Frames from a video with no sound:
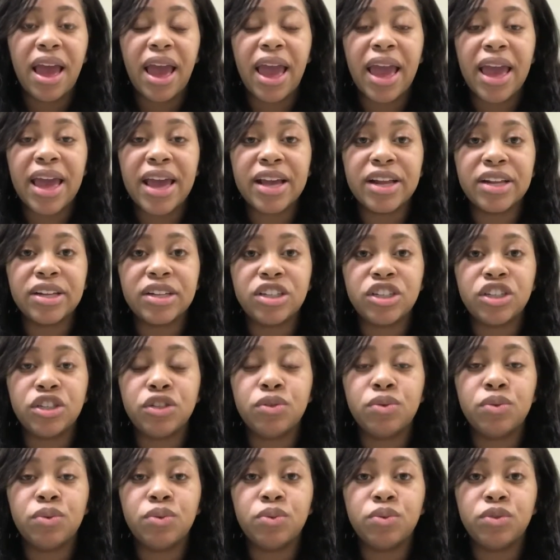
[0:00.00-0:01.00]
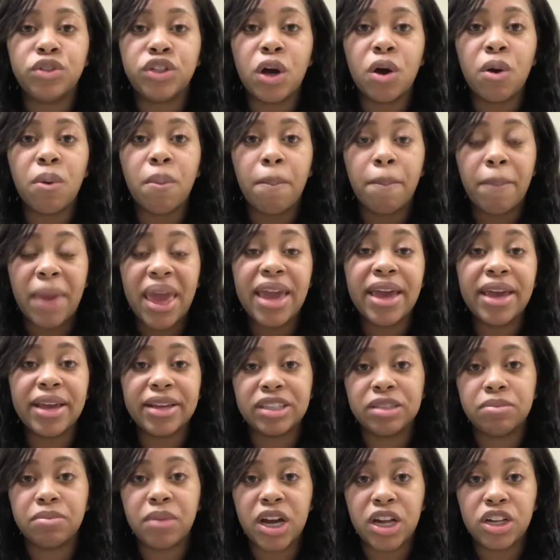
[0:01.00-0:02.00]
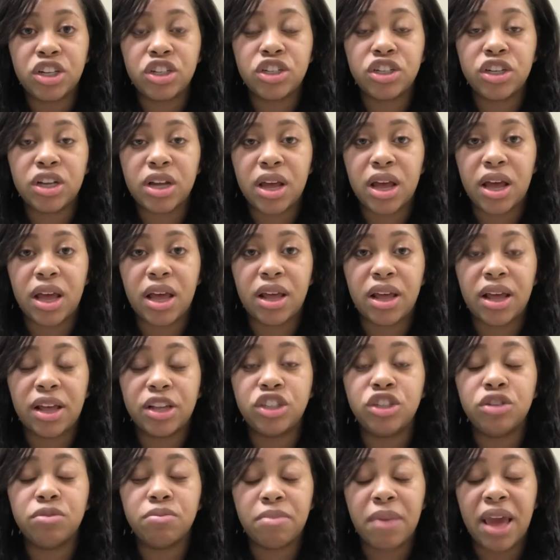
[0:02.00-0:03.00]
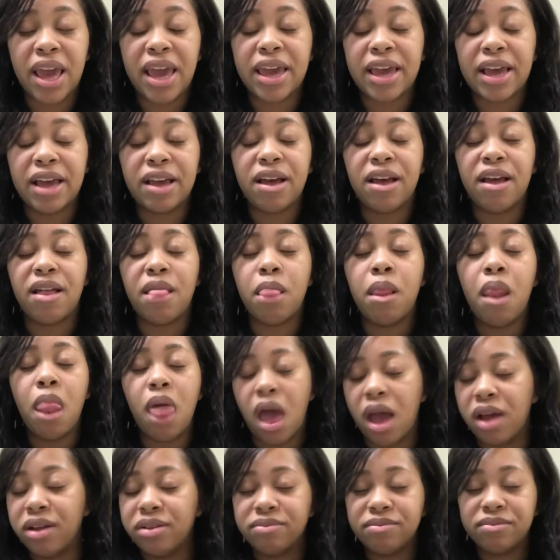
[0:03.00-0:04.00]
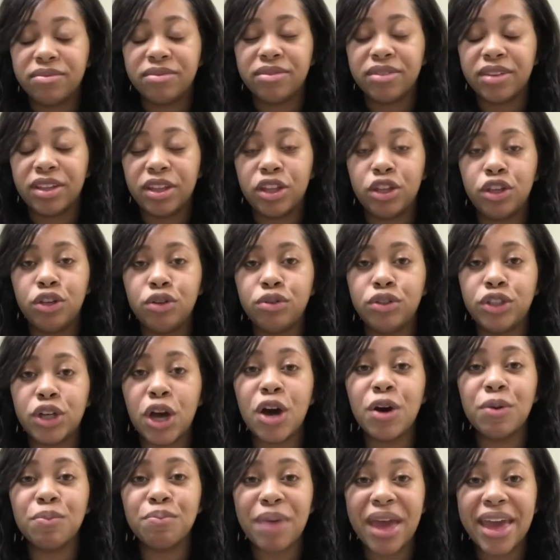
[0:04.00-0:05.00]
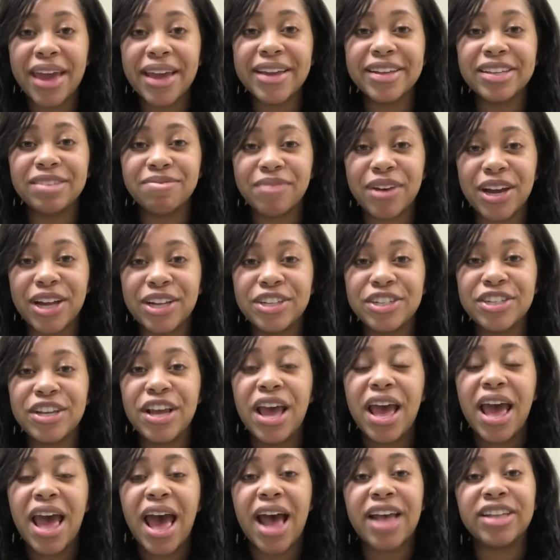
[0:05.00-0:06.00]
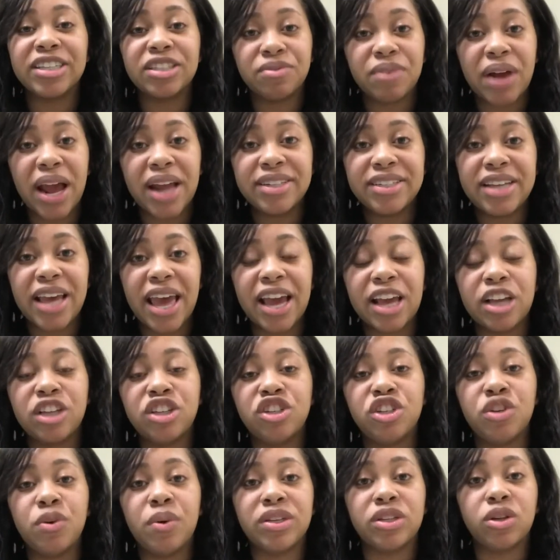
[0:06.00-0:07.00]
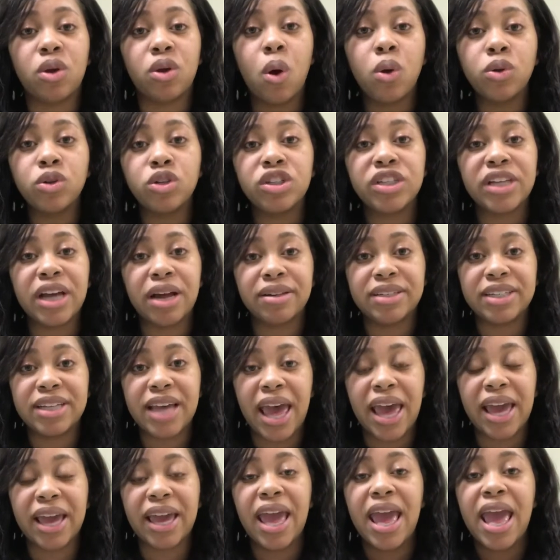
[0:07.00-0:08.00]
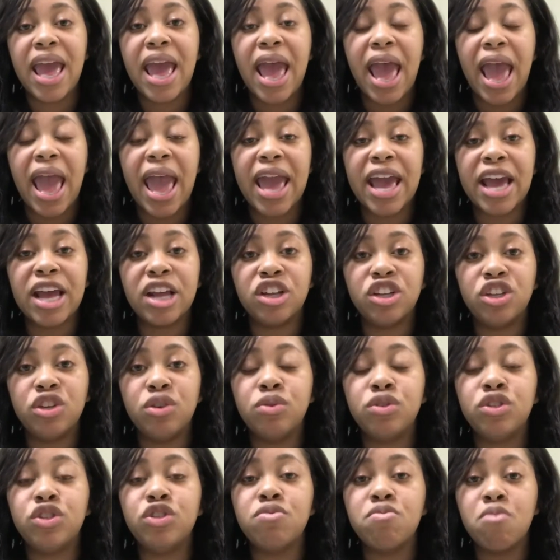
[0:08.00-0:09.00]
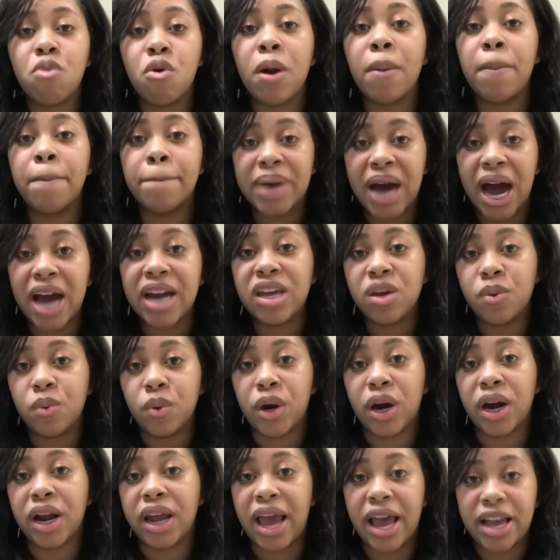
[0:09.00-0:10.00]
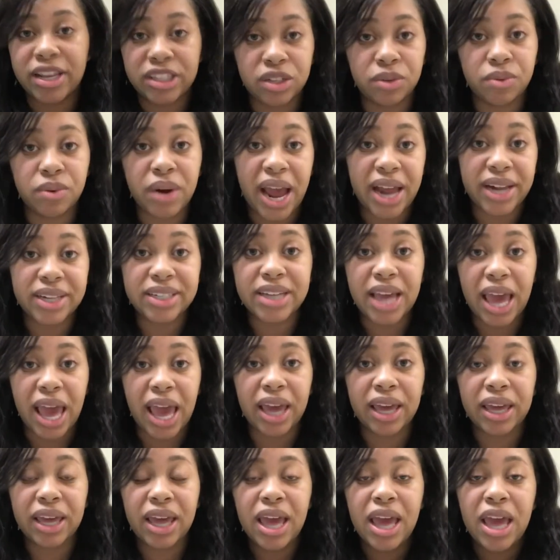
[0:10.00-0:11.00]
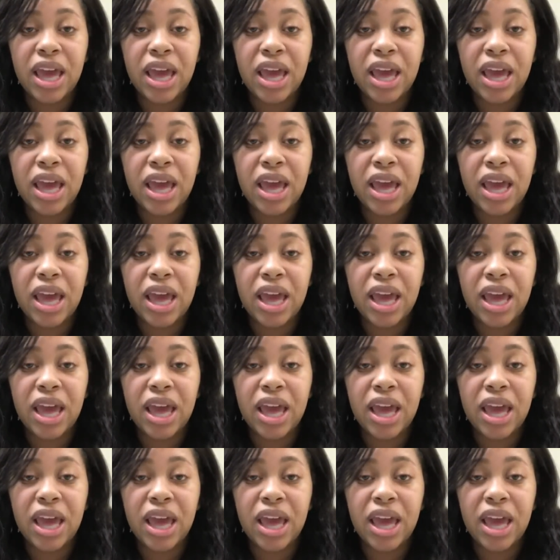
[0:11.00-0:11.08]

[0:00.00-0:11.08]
And you don't make as much as you make, bleh, you don't make as much as a rad tech as you do as an ultrasound tech, and you do more body work as a rad tech.